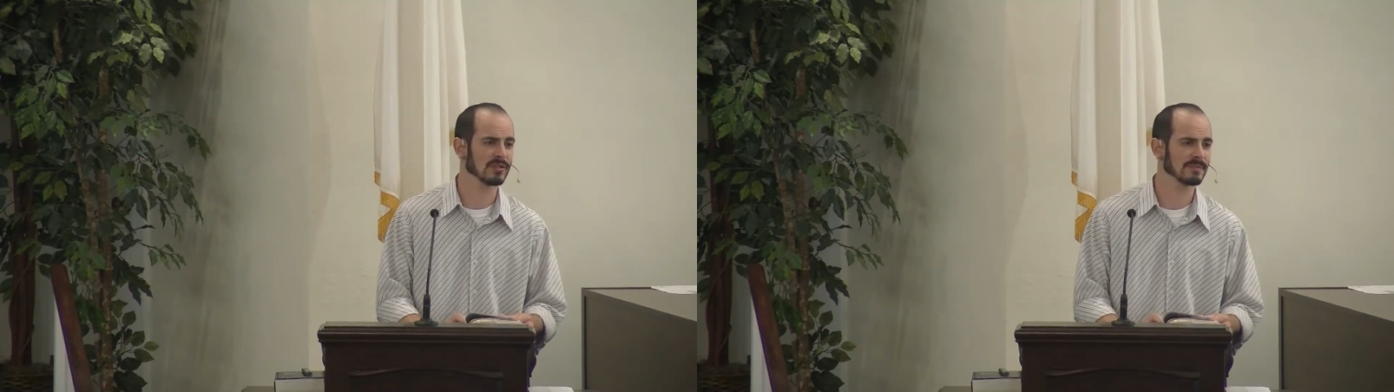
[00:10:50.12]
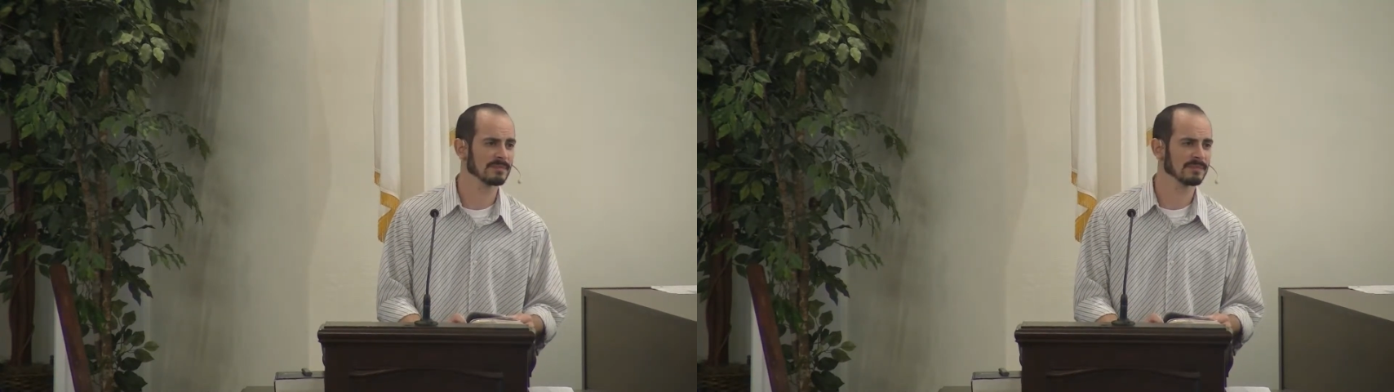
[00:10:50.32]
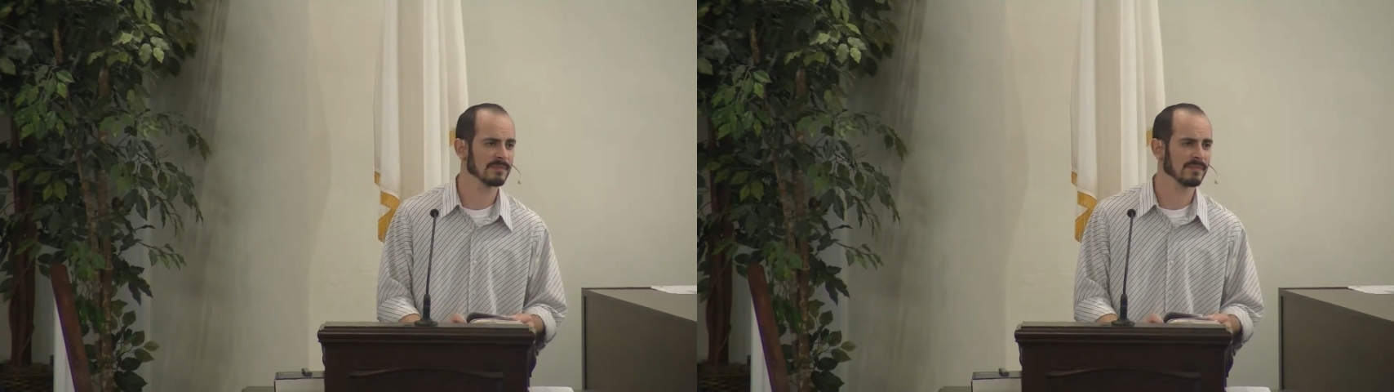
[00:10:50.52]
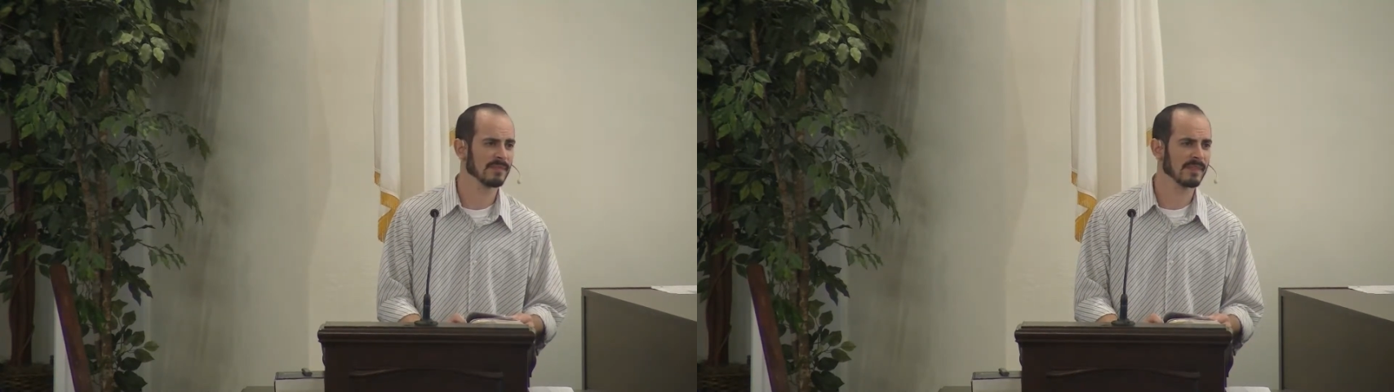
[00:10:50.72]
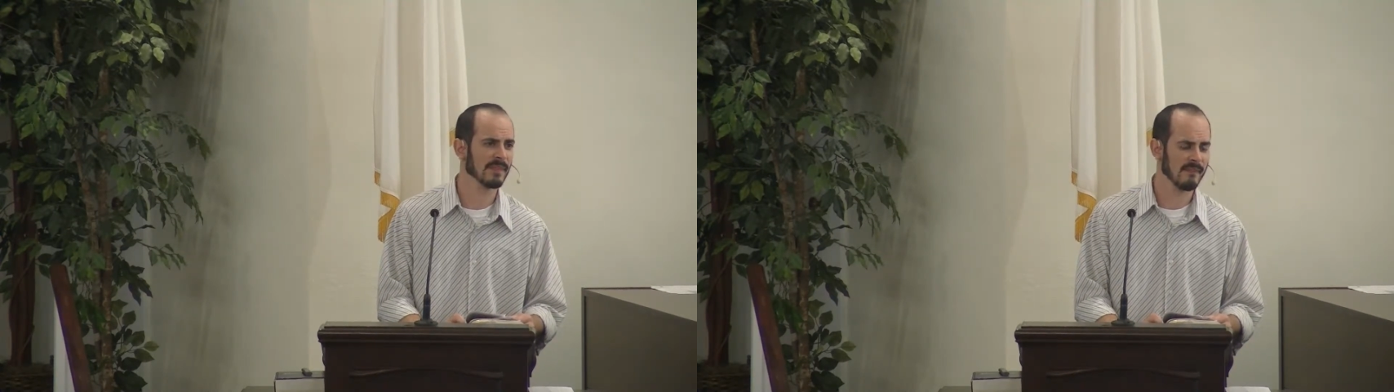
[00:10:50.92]

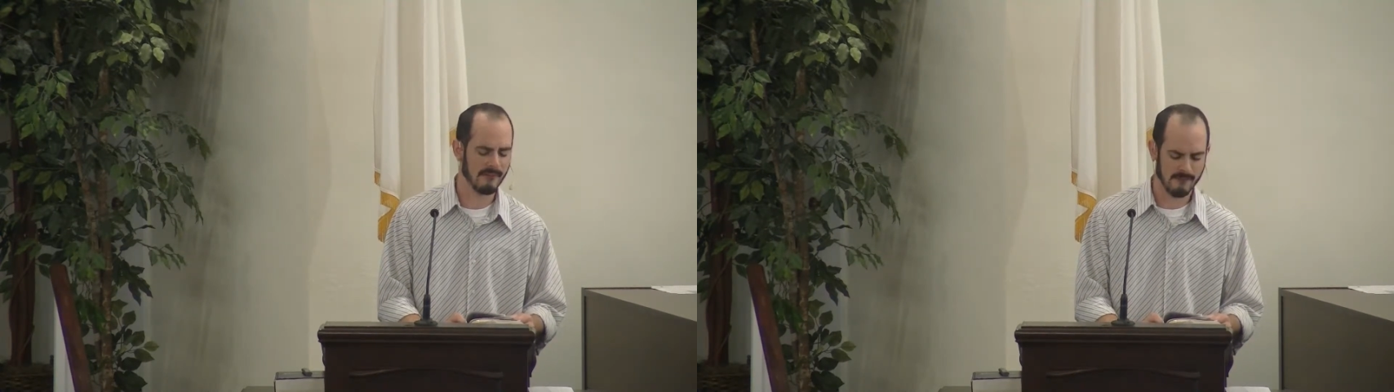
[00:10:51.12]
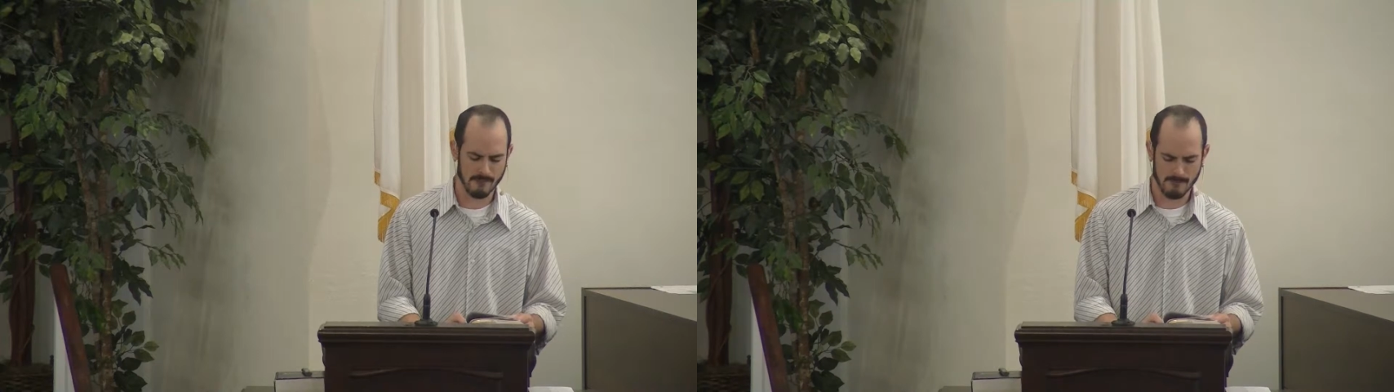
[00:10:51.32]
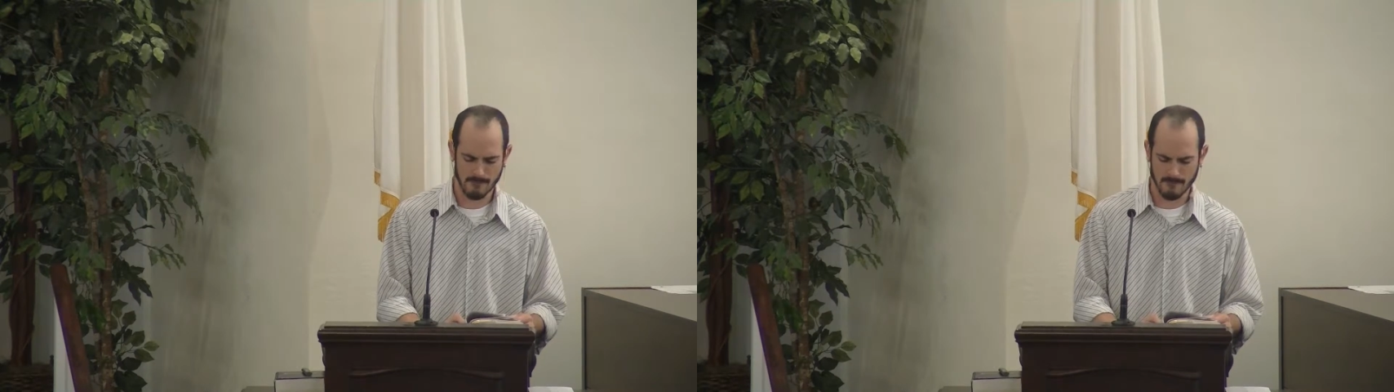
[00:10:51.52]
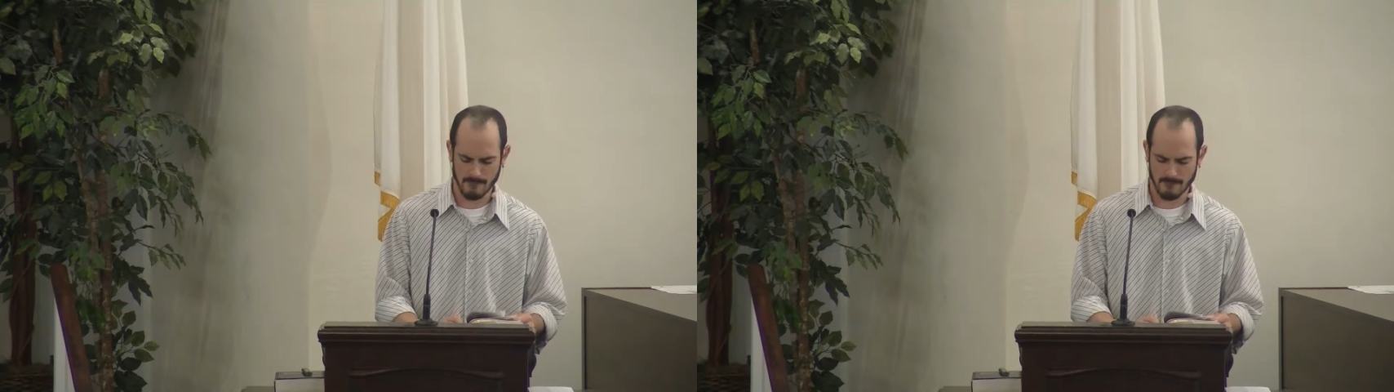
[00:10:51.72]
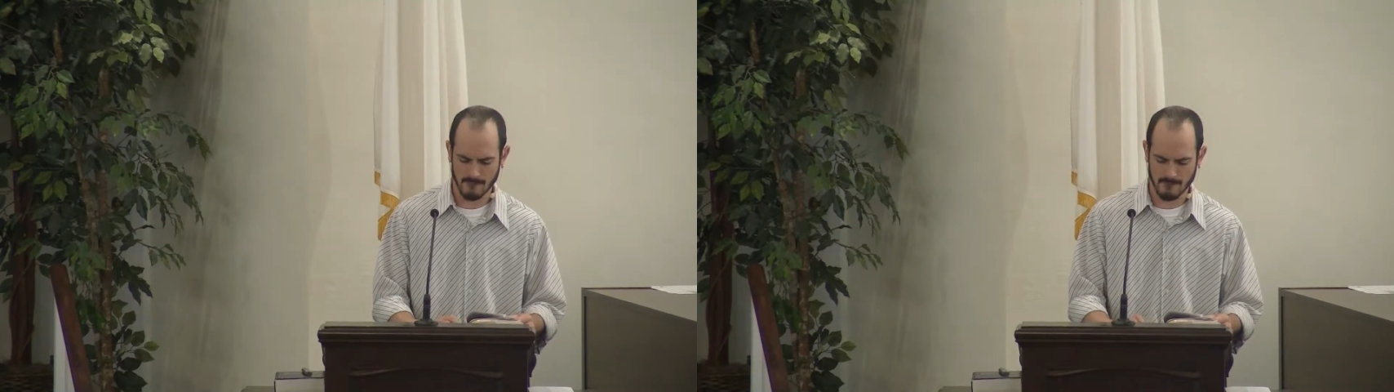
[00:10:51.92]

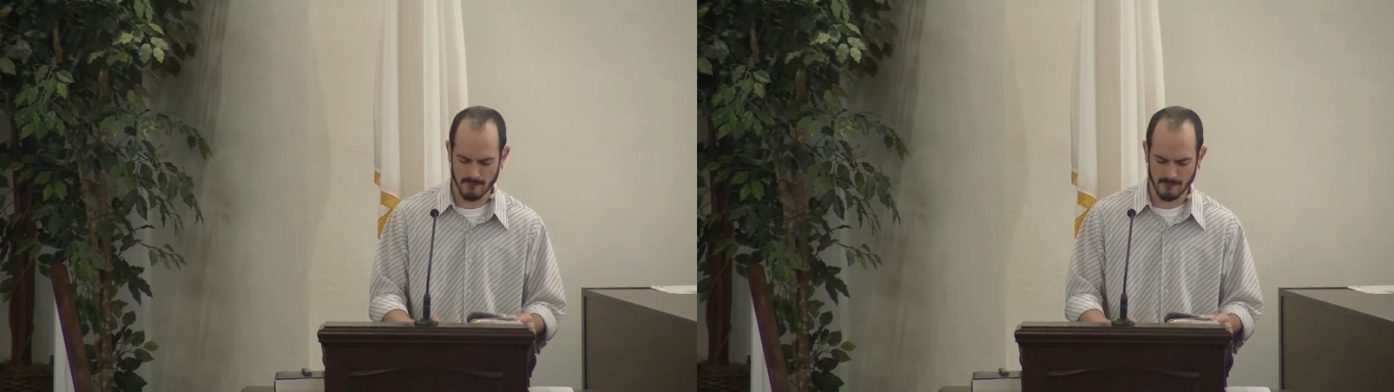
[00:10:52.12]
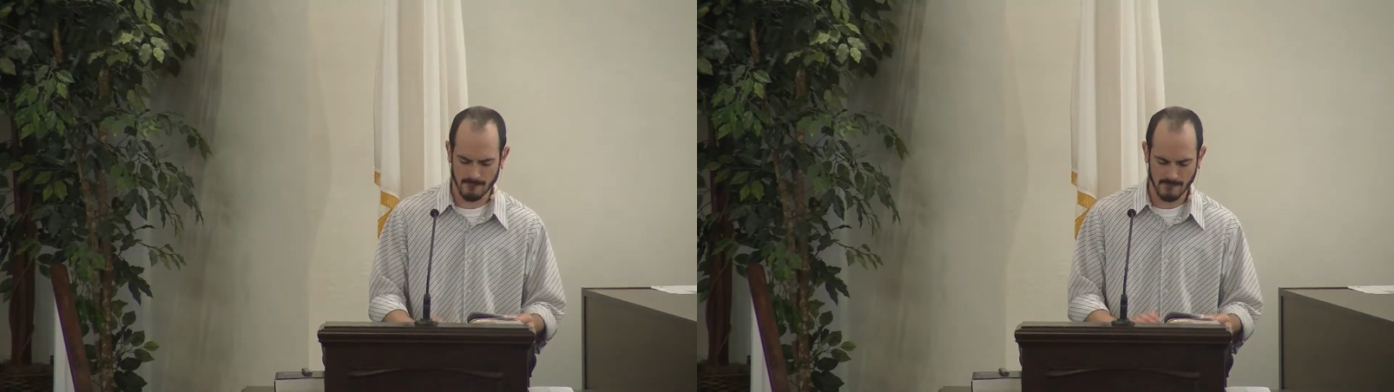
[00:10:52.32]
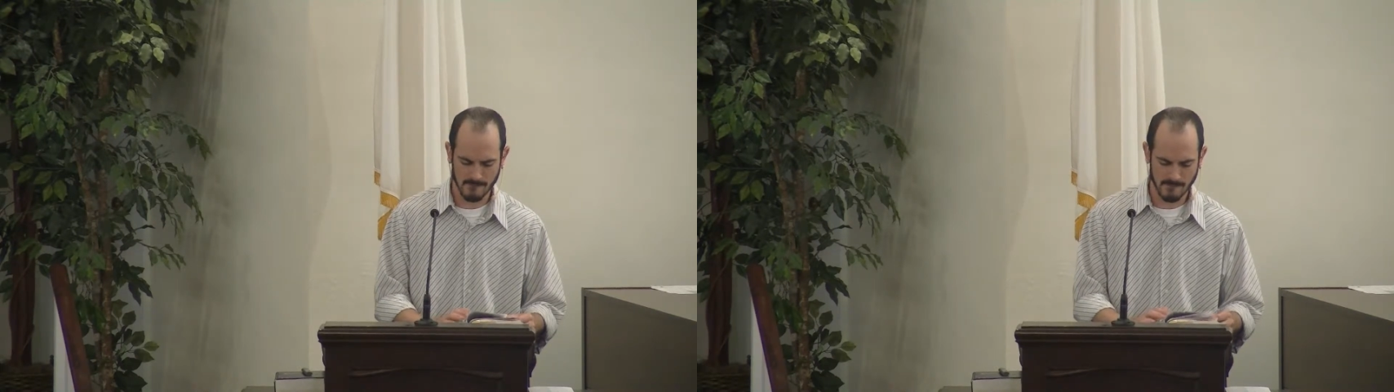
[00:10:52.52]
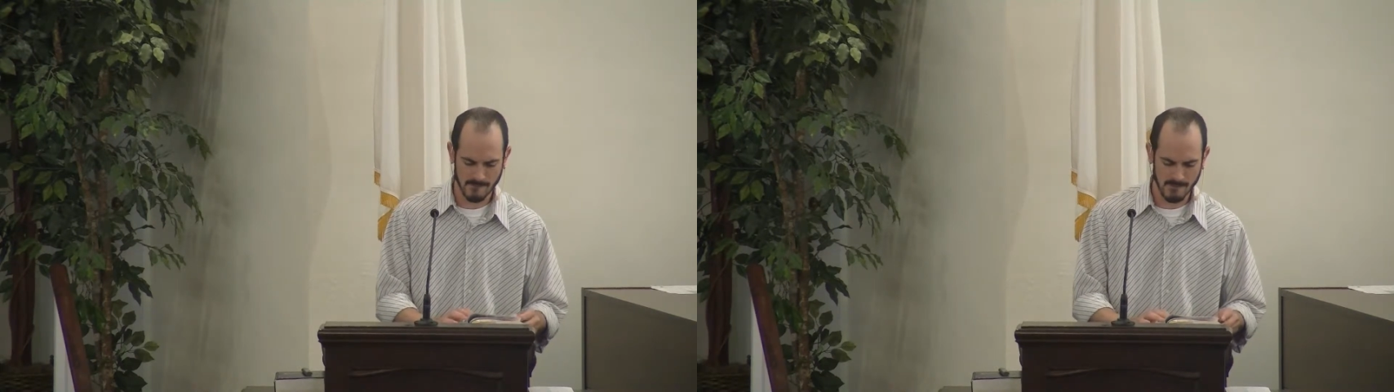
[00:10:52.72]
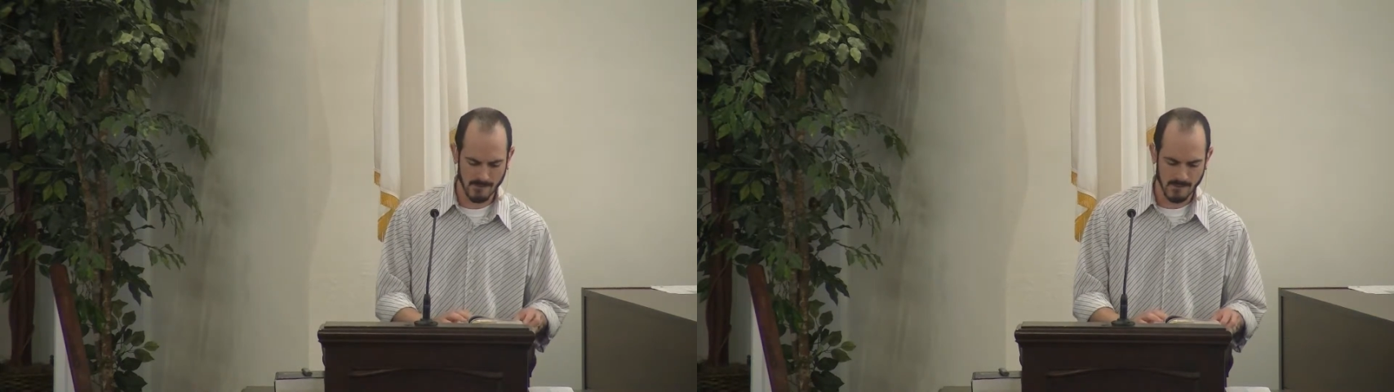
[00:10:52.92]
[no speech]